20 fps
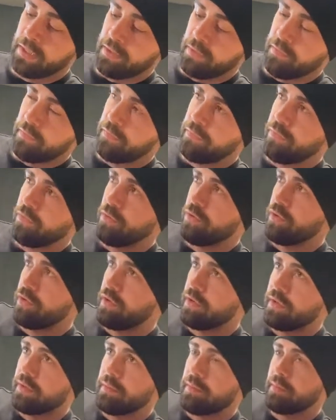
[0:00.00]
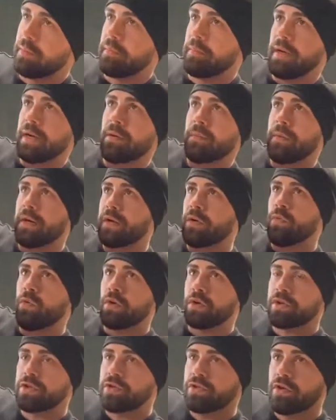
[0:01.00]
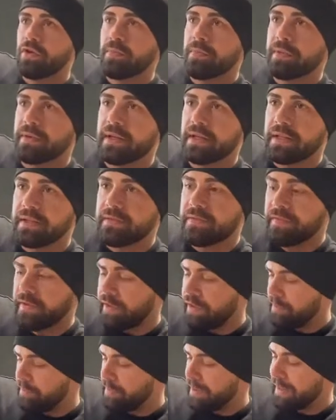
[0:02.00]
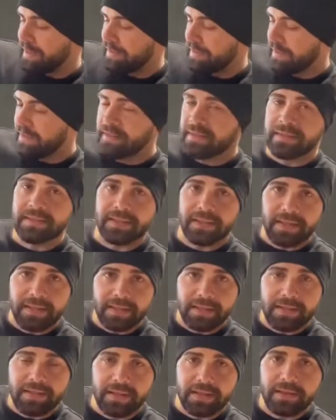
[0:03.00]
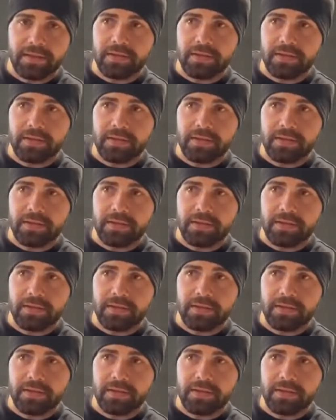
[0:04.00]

For my, my workshop, it's very bad insulated.